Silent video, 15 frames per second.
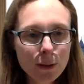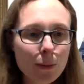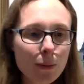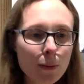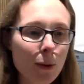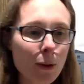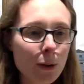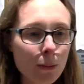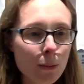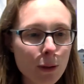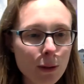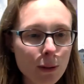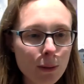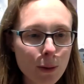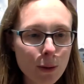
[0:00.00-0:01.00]
what
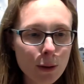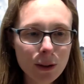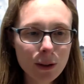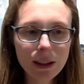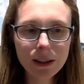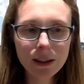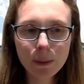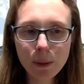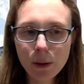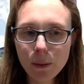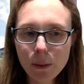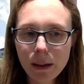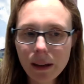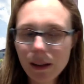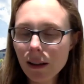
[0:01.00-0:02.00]
do you think is
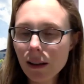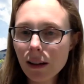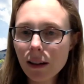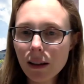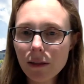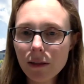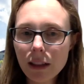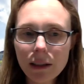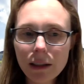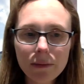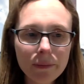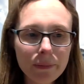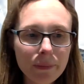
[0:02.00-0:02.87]
appropriate, Irene?